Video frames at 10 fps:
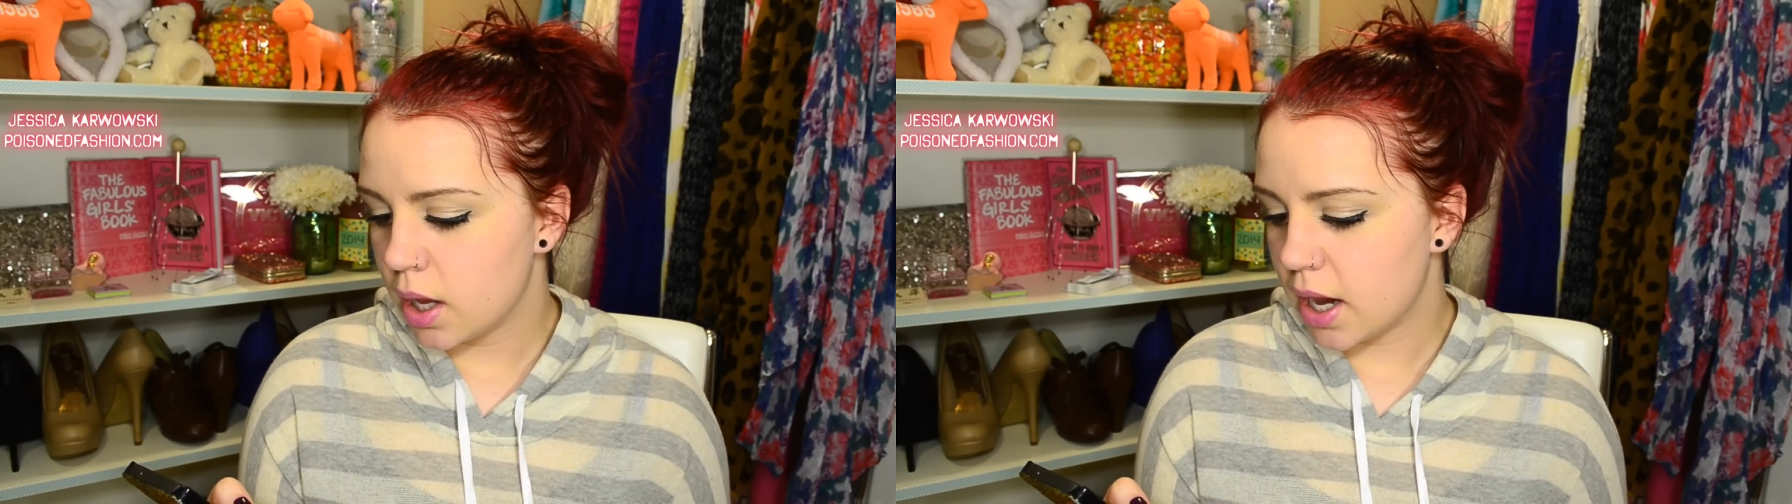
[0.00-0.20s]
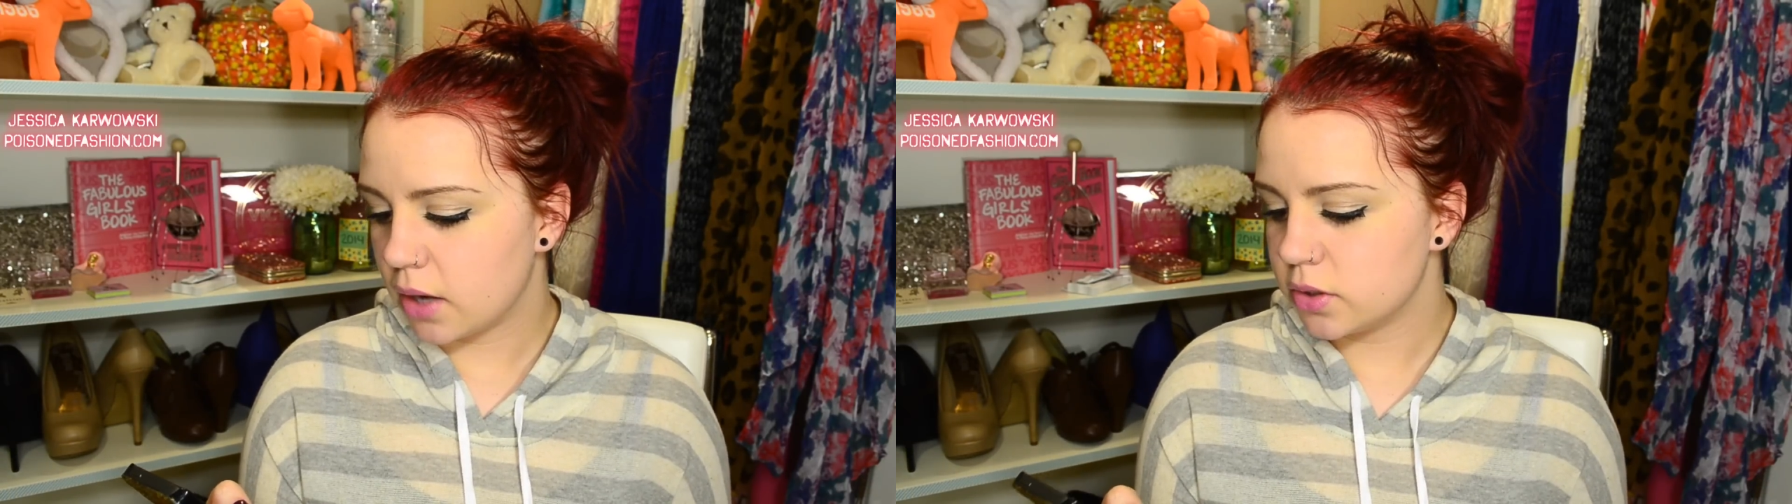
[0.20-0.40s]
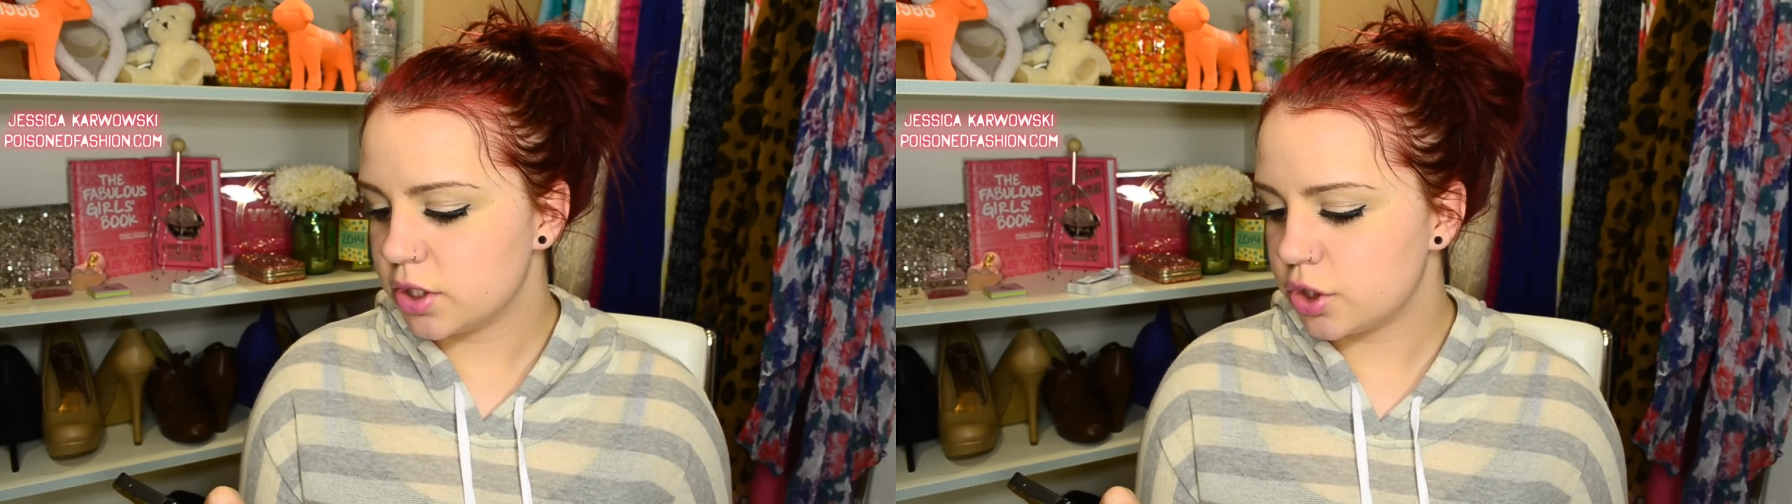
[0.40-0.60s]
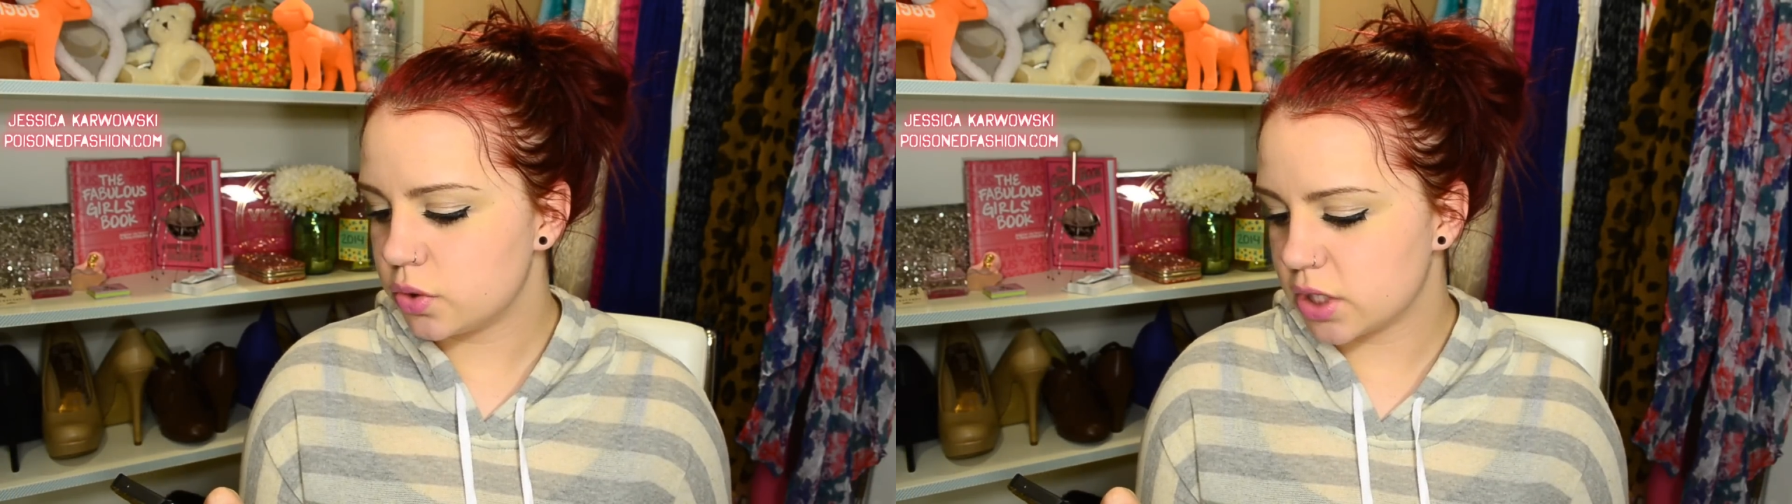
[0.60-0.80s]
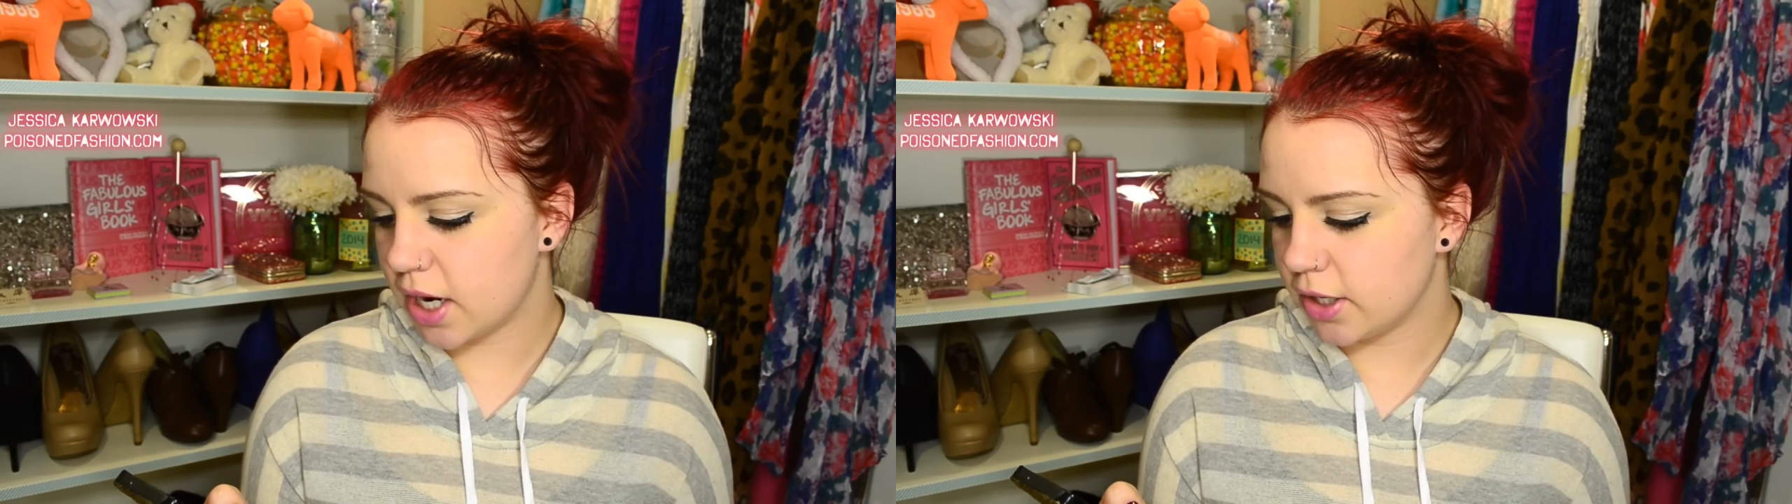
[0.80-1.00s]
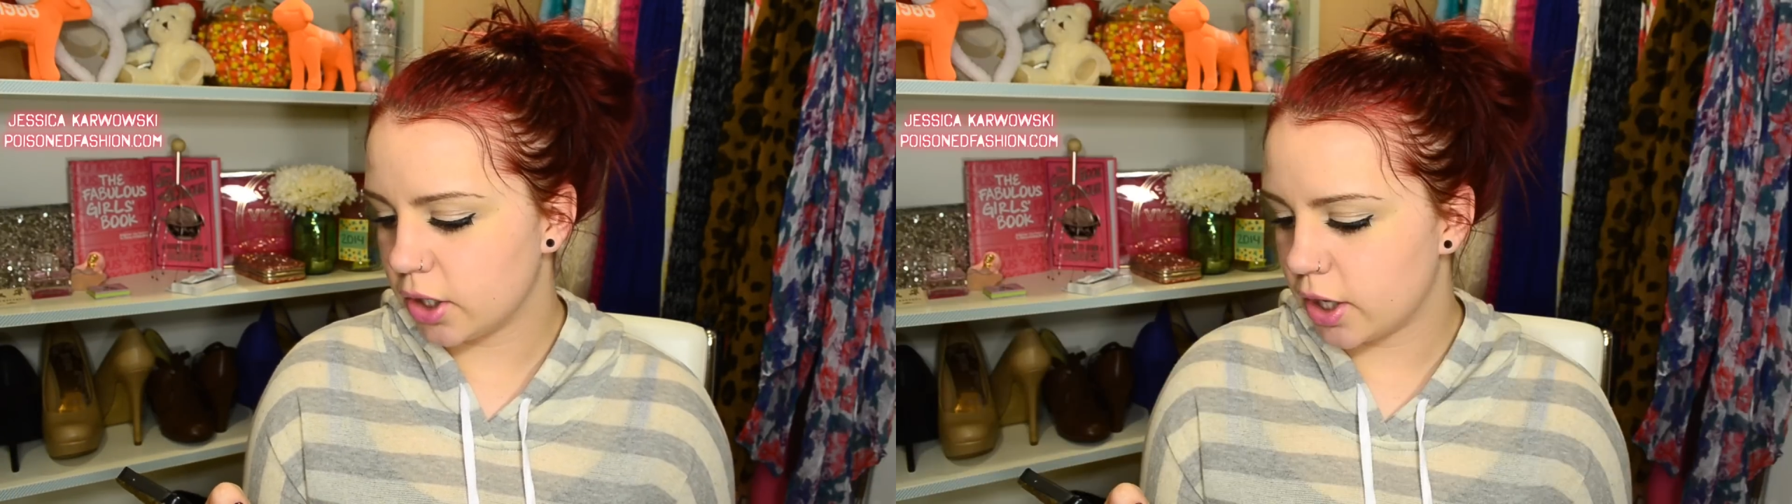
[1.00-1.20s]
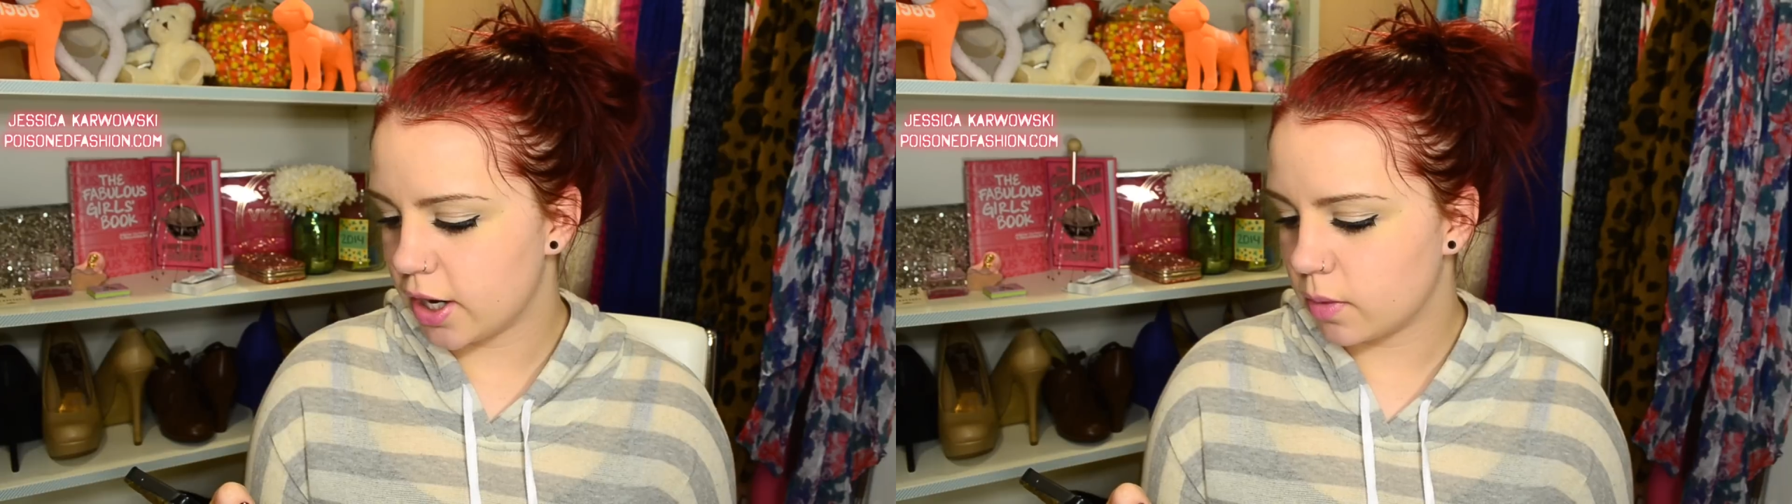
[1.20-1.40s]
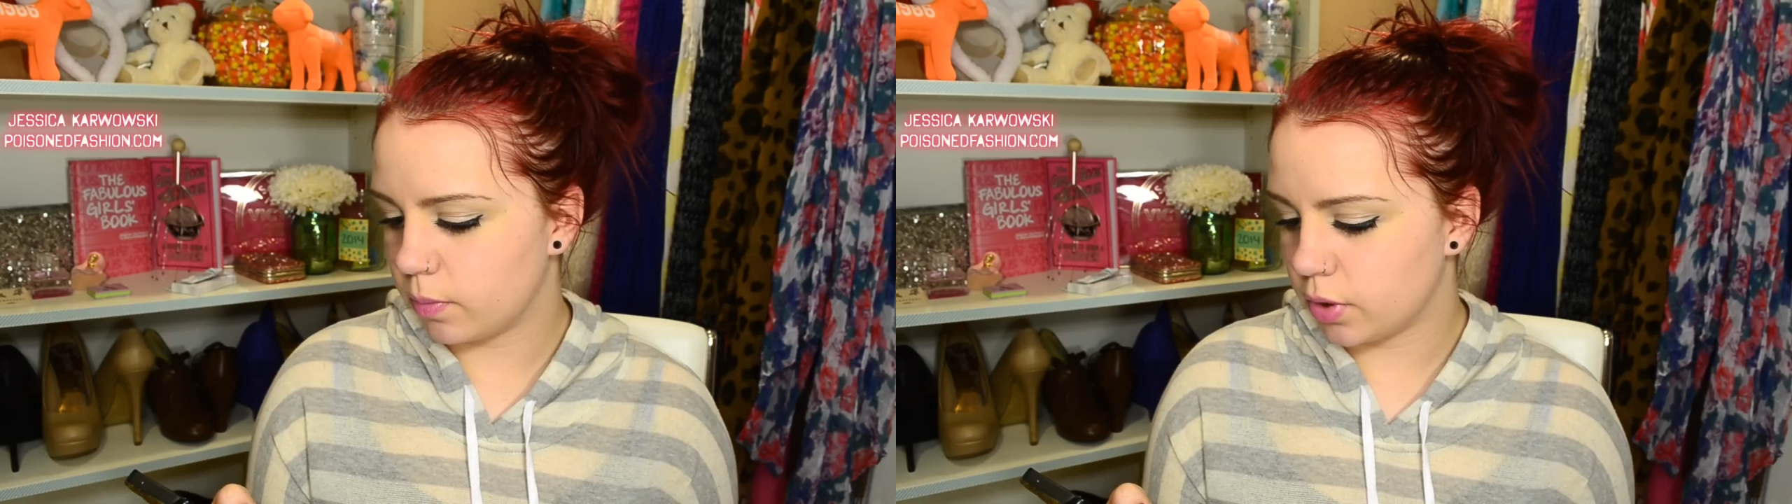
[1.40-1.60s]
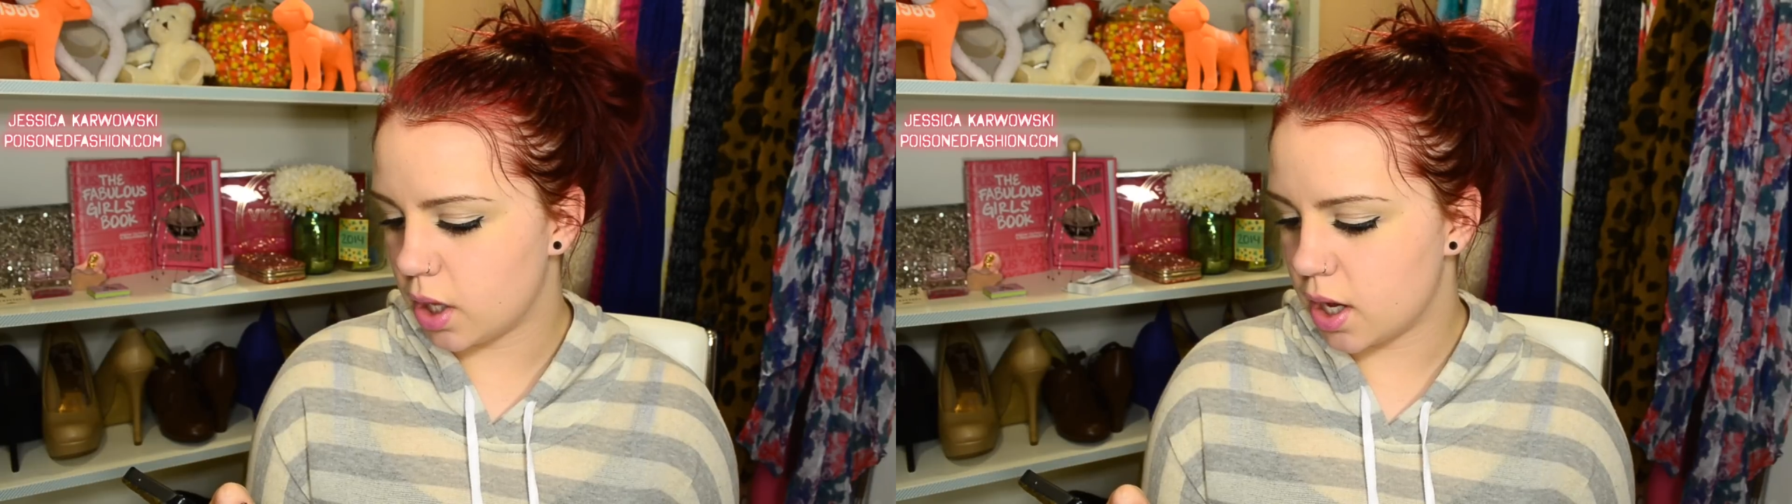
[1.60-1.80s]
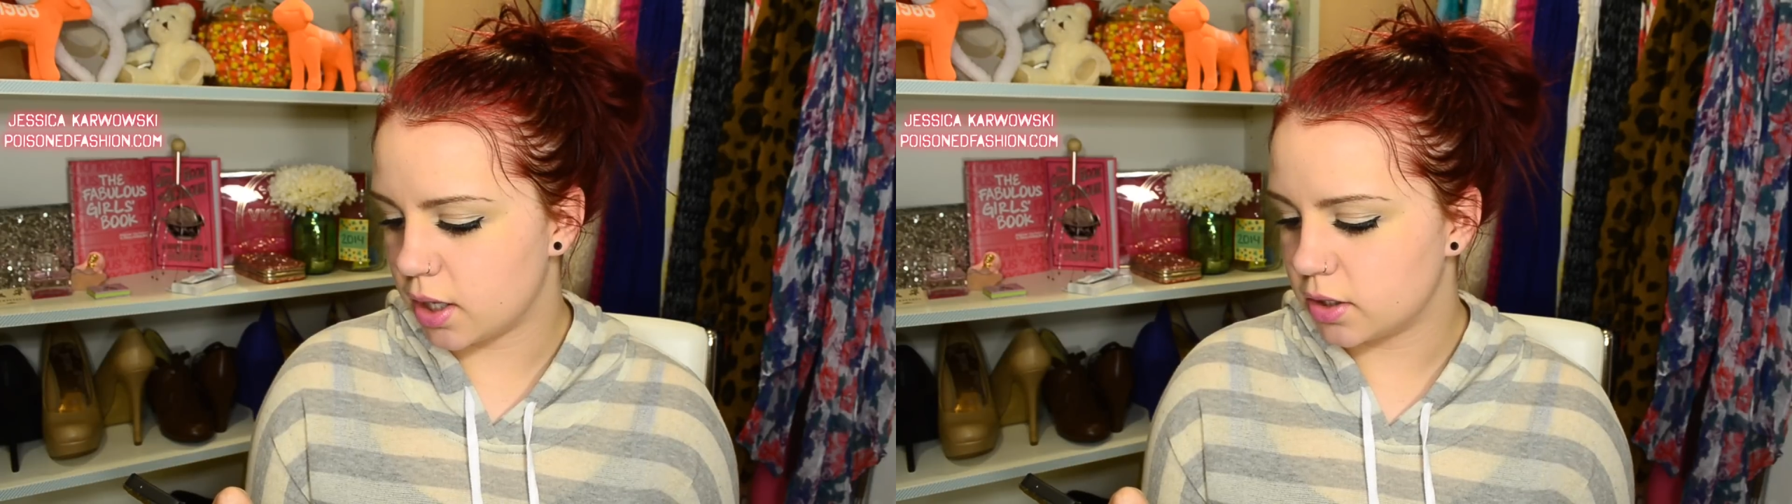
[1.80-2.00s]
How did you dye your hair
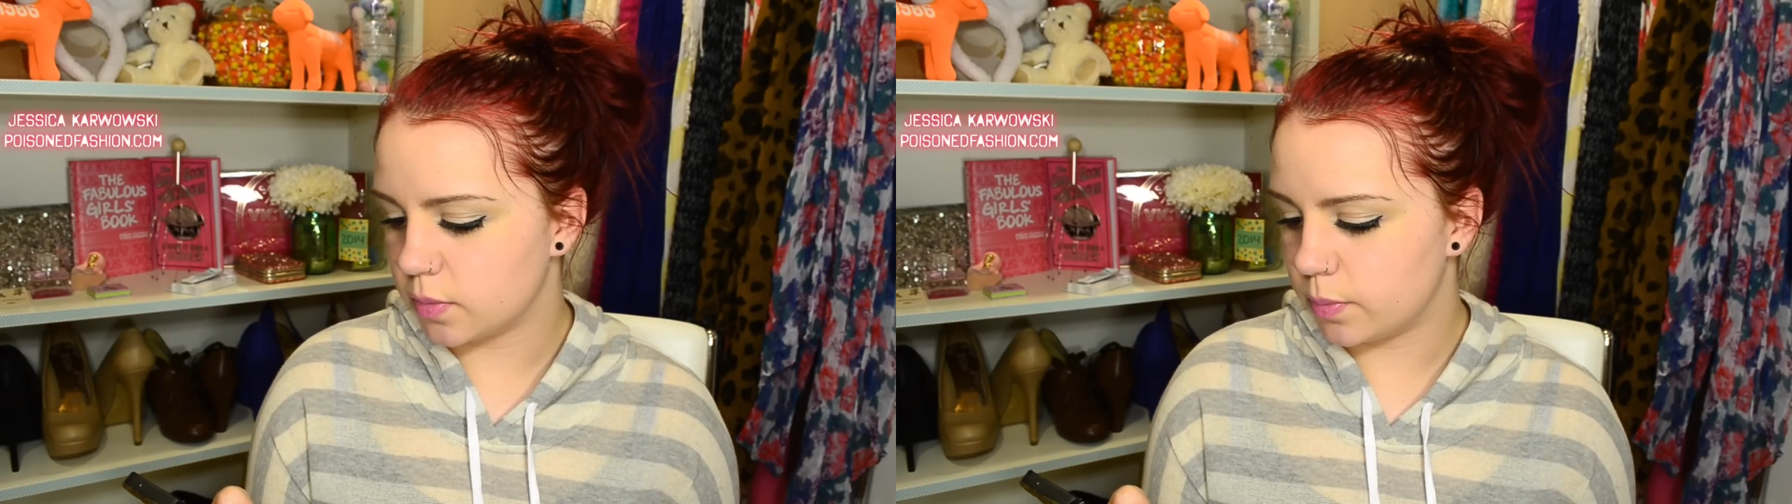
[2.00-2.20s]
blonde?